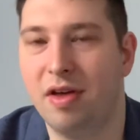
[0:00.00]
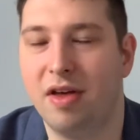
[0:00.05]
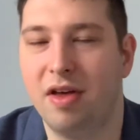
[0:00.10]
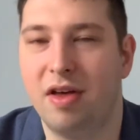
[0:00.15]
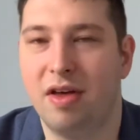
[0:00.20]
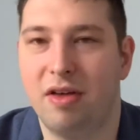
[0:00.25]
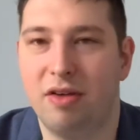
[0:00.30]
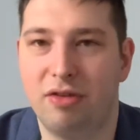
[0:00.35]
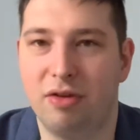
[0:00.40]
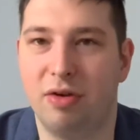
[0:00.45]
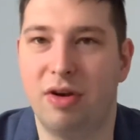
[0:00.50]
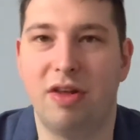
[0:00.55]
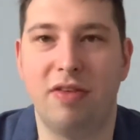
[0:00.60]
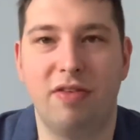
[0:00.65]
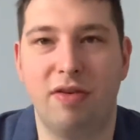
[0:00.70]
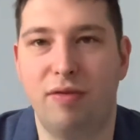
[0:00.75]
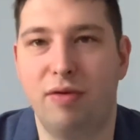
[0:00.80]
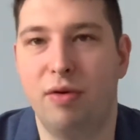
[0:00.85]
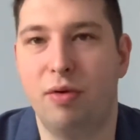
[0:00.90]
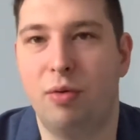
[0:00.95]
So that's
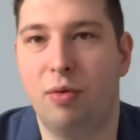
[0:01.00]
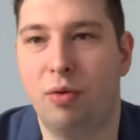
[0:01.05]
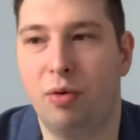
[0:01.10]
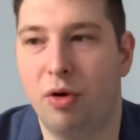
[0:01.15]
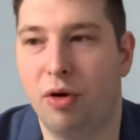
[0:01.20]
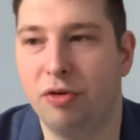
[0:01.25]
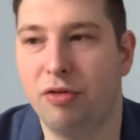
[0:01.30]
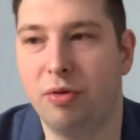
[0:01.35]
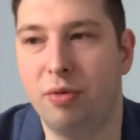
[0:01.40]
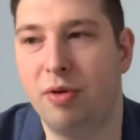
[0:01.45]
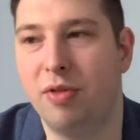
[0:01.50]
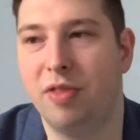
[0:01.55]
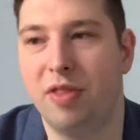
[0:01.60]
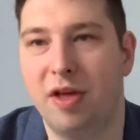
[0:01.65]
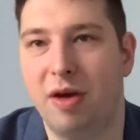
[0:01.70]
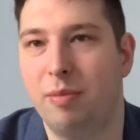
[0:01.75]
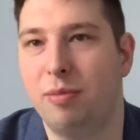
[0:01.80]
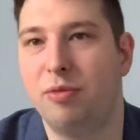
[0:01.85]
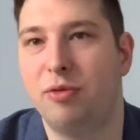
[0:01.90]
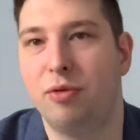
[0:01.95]
if you also want
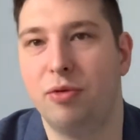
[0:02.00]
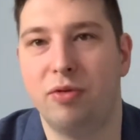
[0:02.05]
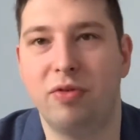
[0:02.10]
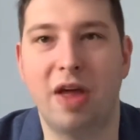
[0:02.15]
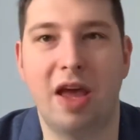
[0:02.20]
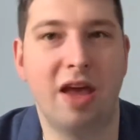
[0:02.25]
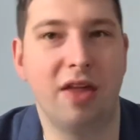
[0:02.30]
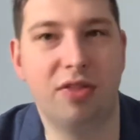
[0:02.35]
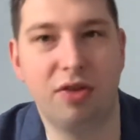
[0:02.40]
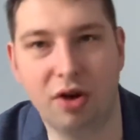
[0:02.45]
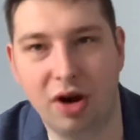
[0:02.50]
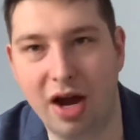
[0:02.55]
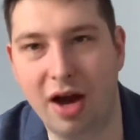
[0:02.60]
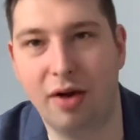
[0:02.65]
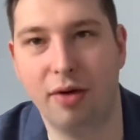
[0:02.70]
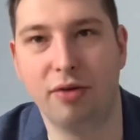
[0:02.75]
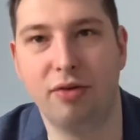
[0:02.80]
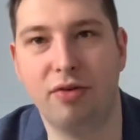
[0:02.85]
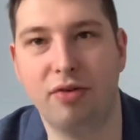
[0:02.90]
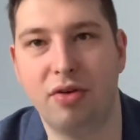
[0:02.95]
them to stay at your
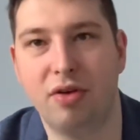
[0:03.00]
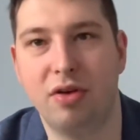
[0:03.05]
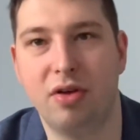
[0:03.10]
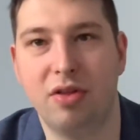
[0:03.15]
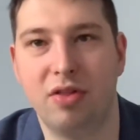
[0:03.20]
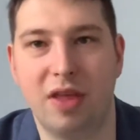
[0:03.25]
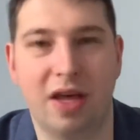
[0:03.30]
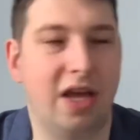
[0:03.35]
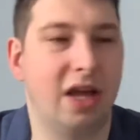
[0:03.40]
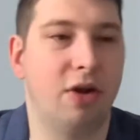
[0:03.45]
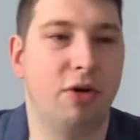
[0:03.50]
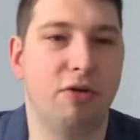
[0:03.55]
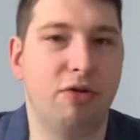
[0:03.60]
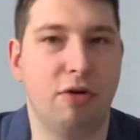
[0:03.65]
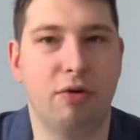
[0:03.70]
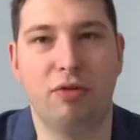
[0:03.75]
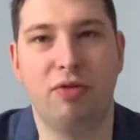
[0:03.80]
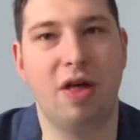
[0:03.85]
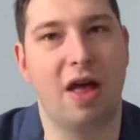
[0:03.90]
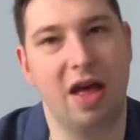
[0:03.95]
house. They can
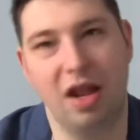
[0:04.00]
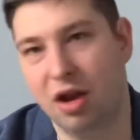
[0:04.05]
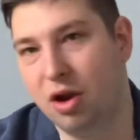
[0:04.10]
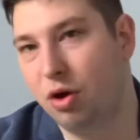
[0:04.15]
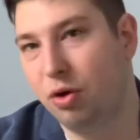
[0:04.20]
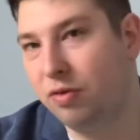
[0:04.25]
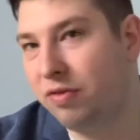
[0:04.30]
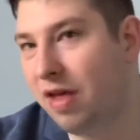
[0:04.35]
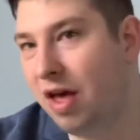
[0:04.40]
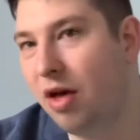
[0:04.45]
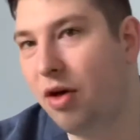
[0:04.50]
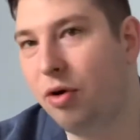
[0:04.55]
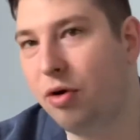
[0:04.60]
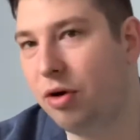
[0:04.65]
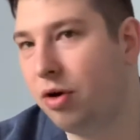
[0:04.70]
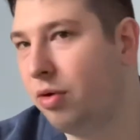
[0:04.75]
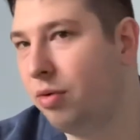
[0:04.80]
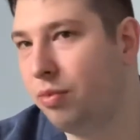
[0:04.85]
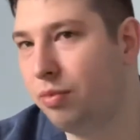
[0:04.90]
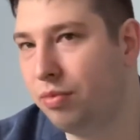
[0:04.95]
also stay in a hotel
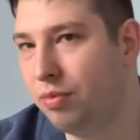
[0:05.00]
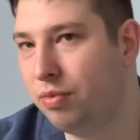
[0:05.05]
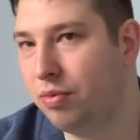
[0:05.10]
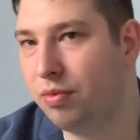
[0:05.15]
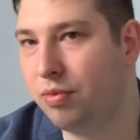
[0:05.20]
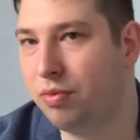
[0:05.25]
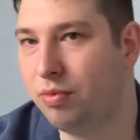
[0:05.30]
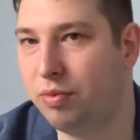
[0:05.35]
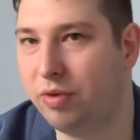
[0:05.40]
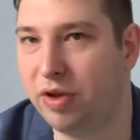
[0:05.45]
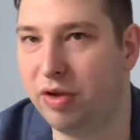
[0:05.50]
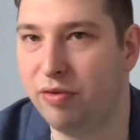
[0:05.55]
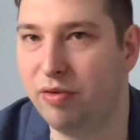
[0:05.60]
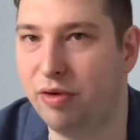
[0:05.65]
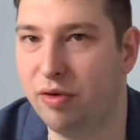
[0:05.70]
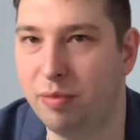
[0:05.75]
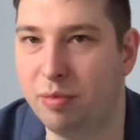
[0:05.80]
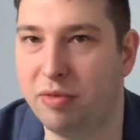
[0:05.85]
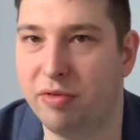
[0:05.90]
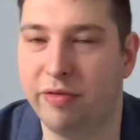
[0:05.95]
or whatever
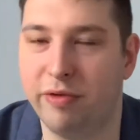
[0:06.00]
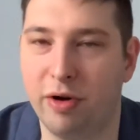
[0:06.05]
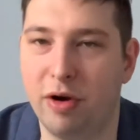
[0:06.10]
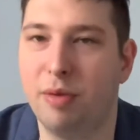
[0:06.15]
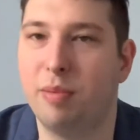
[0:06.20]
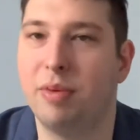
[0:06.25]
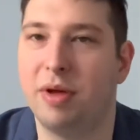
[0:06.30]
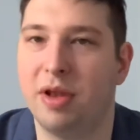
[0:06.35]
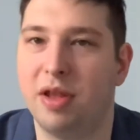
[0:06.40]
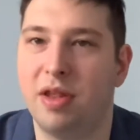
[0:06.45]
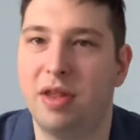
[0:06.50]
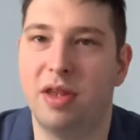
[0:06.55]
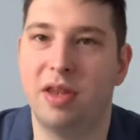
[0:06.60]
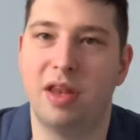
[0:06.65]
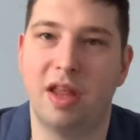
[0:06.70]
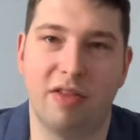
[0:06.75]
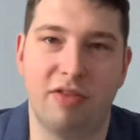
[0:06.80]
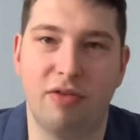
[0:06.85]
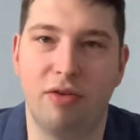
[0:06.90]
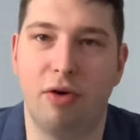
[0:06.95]
you prefer, but
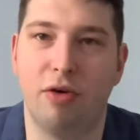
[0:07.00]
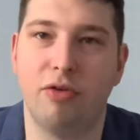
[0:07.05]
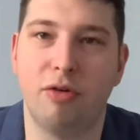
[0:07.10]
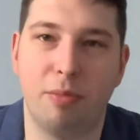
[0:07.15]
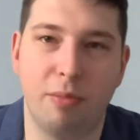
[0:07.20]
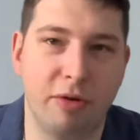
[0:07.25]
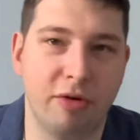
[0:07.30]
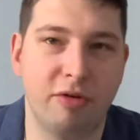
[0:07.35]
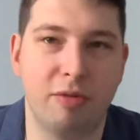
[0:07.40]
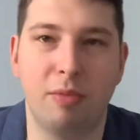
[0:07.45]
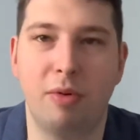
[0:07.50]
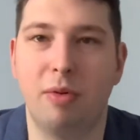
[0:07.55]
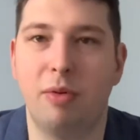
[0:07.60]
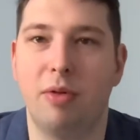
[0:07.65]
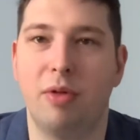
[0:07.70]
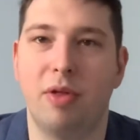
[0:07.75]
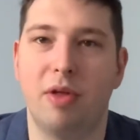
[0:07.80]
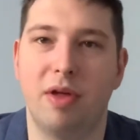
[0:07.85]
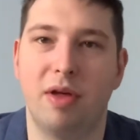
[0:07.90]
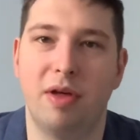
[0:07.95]
that's also possible.
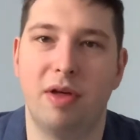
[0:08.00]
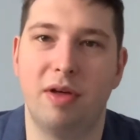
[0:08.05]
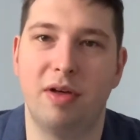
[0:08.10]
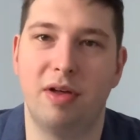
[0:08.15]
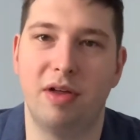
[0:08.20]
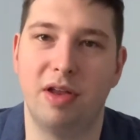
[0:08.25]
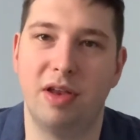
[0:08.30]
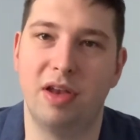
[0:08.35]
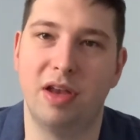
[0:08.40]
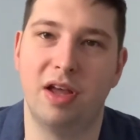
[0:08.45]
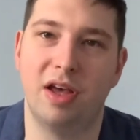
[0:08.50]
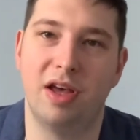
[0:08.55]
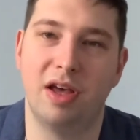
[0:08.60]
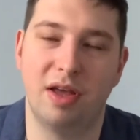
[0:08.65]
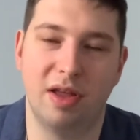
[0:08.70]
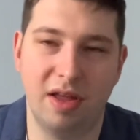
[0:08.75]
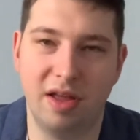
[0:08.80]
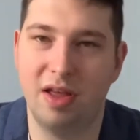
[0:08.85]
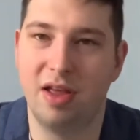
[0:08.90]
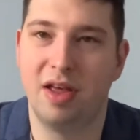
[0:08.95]

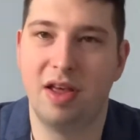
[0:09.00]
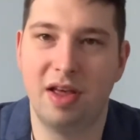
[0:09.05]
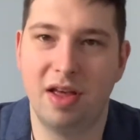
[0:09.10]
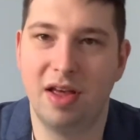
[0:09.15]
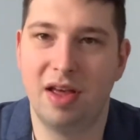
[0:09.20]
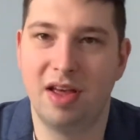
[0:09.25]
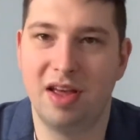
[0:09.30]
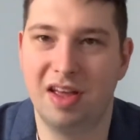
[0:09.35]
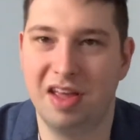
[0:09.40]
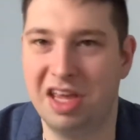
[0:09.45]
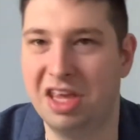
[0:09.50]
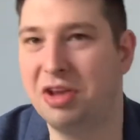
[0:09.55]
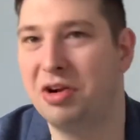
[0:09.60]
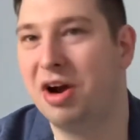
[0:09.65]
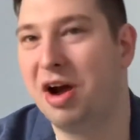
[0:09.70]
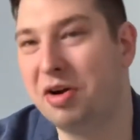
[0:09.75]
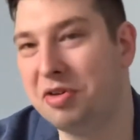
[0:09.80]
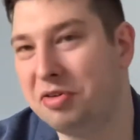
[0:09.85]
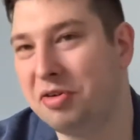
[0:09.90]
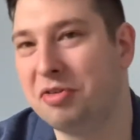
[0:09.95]
In your
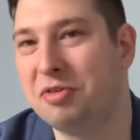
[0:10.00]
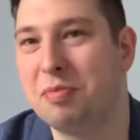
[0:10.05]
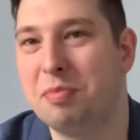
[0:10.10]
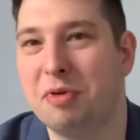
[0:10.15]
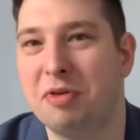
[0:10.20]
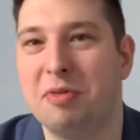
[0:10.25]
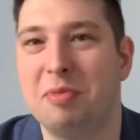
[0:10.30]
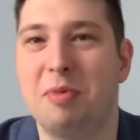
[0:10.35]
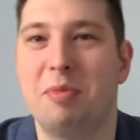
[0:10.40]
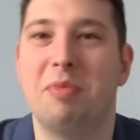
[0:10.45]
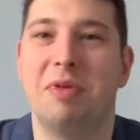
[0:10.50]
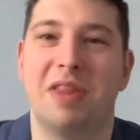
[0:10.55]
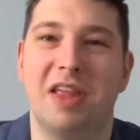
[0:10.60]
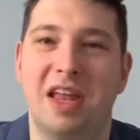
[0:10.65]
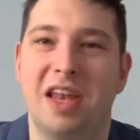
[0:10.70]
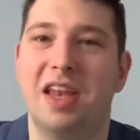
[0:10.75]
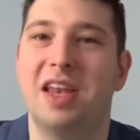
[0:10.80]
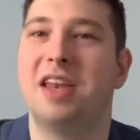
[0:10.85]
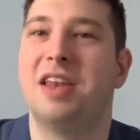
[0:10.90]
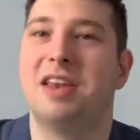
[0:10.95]
house also possible, but
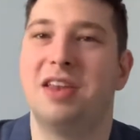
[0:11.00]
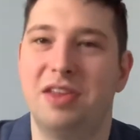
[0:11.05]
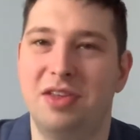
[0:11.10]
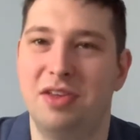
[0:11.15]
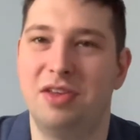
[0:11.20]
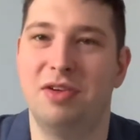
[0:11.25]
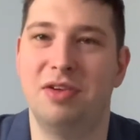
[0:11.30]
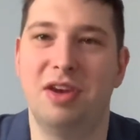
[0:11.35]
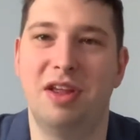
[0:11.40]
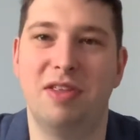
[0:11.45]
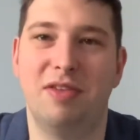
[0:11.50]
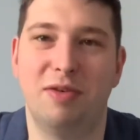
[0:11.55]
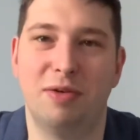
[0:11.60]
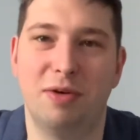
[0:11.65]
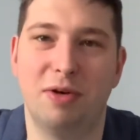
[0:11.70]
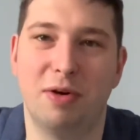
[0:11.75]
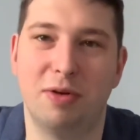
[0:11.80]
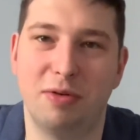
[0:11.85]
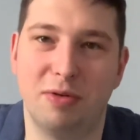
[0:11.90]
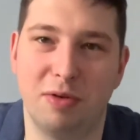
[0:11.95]
then you need to
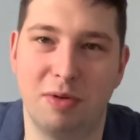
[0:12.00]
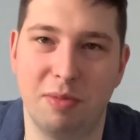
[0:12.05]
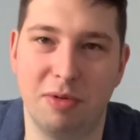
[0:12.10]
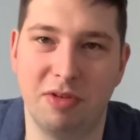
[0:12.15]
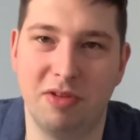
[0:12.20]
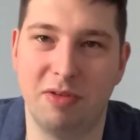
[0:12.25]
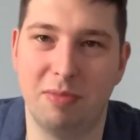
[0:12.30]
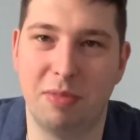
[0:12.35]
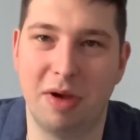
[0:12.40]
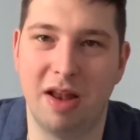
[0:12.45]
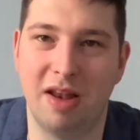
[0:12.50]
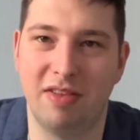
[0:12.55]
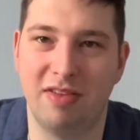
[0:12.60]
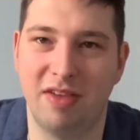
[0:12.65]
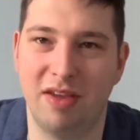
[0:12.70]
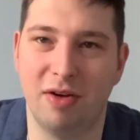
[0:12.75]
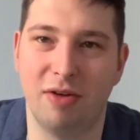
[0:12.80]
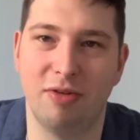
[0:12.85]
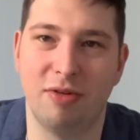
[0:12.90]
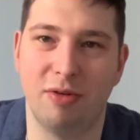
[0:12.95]
go to the municipality
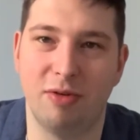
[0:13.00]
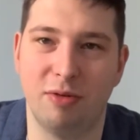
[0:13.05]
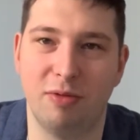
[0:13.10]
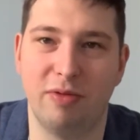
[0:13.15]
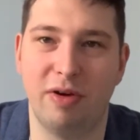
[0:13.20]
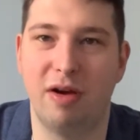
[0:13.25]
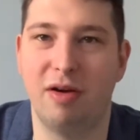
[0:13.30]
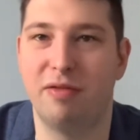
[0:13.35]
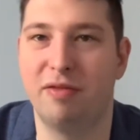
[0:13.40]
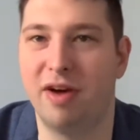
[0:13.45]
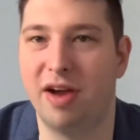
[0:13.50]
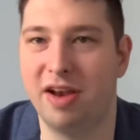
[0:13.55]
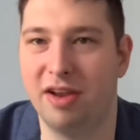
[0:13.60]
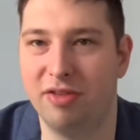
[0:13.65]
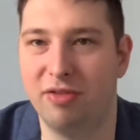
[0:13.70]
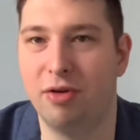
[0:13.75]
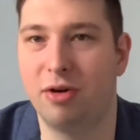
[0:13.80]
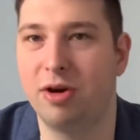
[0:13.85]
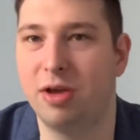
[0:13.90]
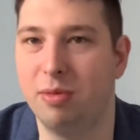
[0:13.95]
also to verify this
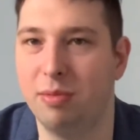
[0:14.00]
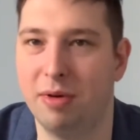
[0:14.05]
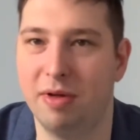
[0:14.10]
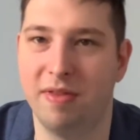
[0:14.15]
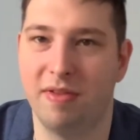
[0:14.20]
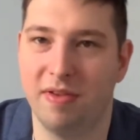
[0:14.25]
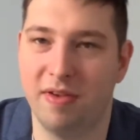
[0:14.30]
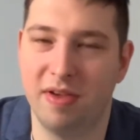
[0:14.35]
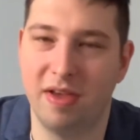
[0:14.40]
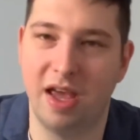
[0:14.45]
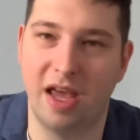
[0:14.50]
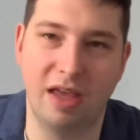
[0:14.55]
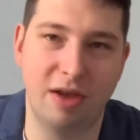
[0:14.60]
document, and